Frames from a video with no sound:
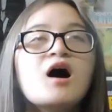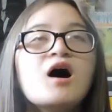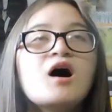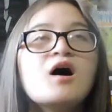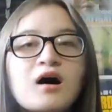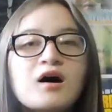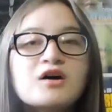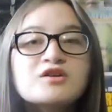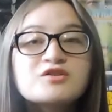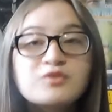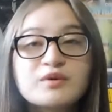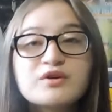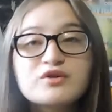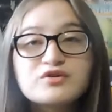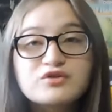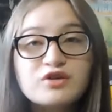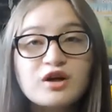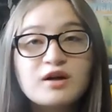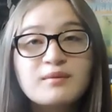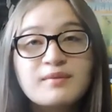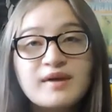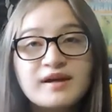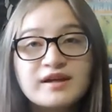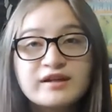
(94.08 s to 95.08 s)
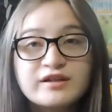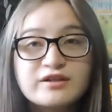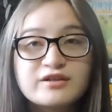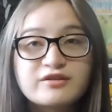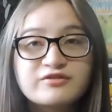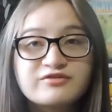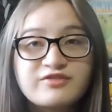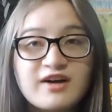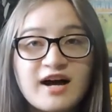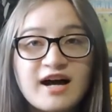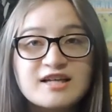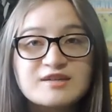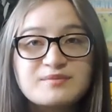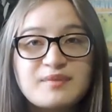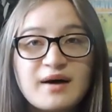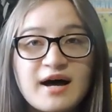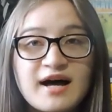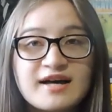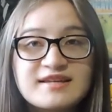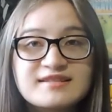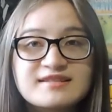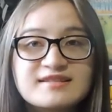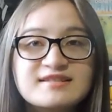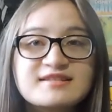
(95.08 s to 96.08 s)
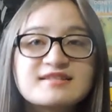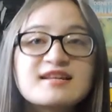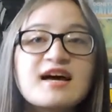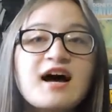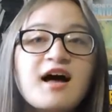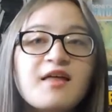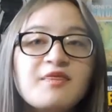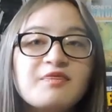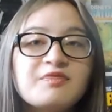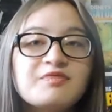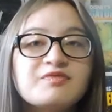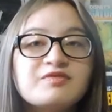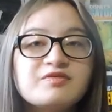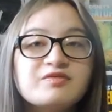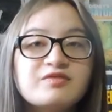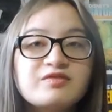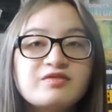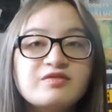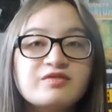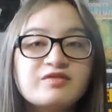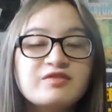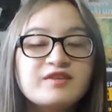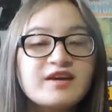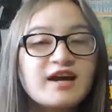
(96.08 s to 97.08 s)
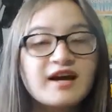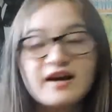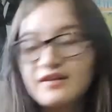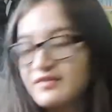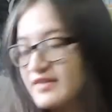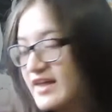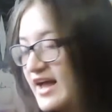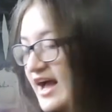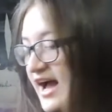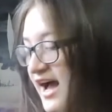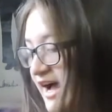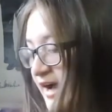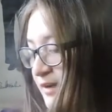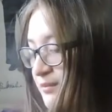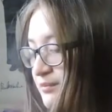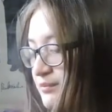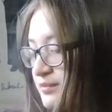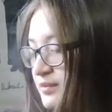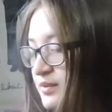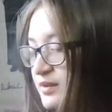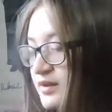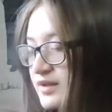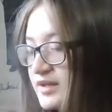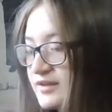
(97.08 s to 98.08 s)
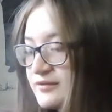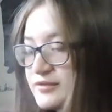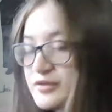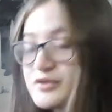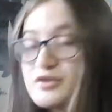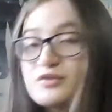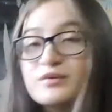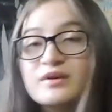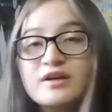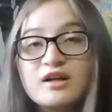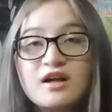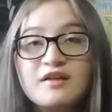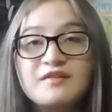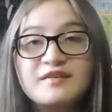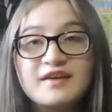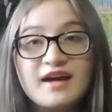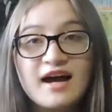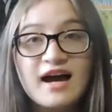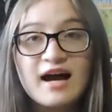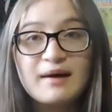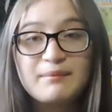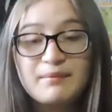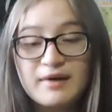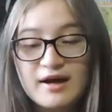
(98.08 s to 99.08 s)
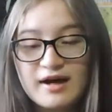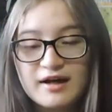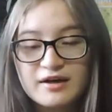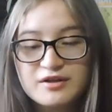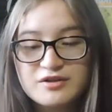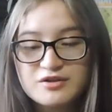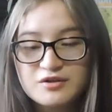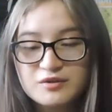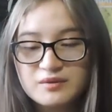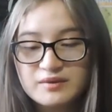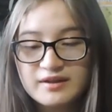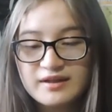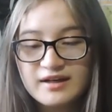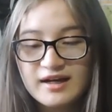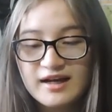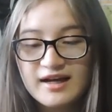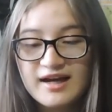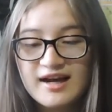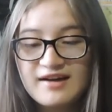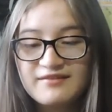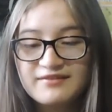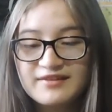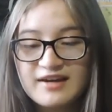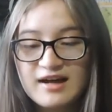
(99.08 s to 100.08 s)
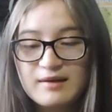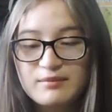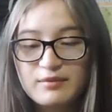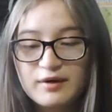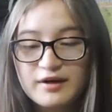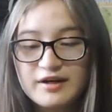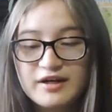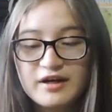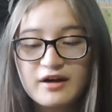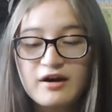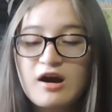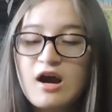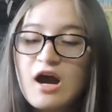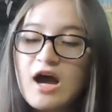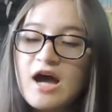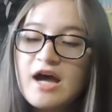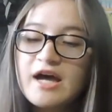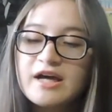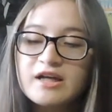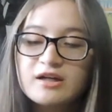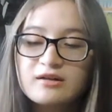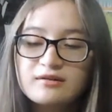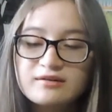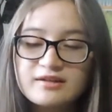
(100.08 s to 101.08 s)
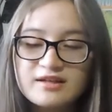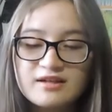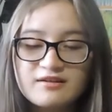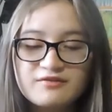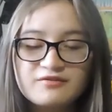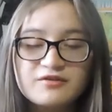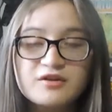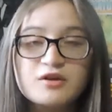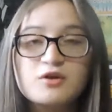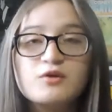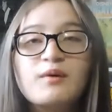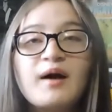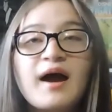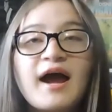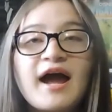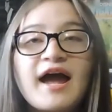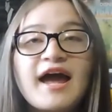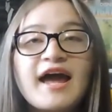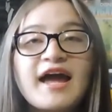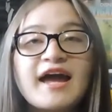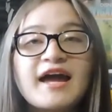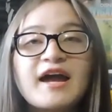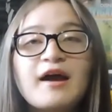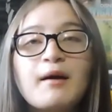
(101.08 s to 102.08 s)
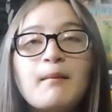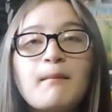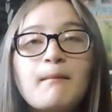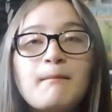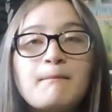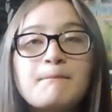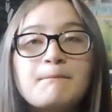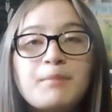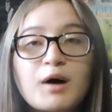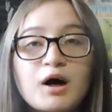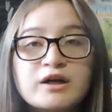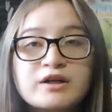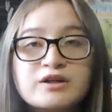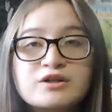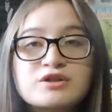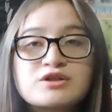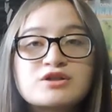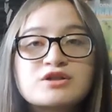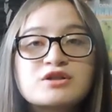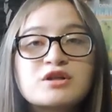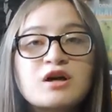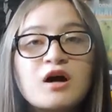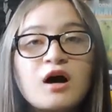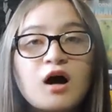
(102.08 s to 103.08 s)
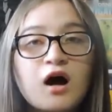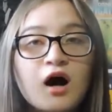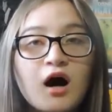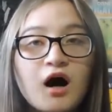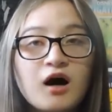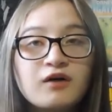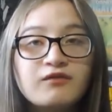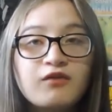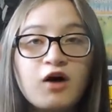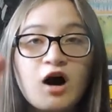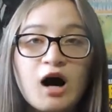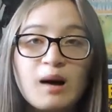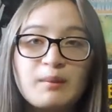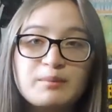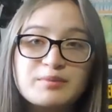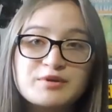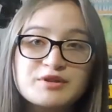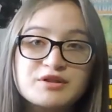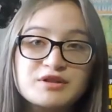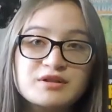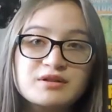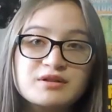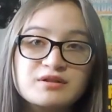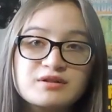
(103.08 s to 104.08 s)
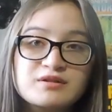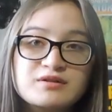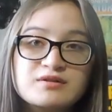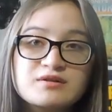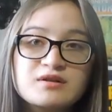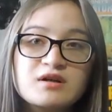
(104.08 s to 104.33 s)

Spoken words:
So when you start making your fast passes, the app, if you're doing it on the app, actually, I have the app right here, it'll give you a bunch of options,